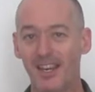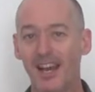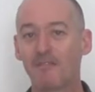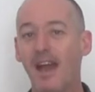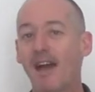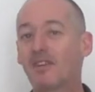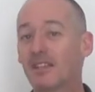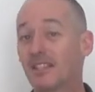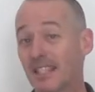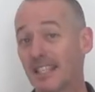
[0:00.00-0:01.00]
of having
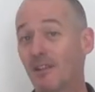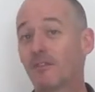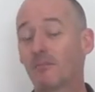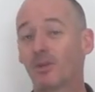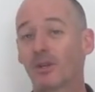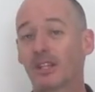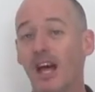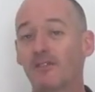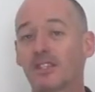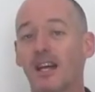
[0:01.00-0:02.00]
this self-employed
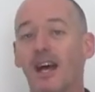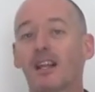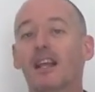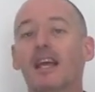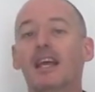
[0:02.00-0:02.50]
lifestyle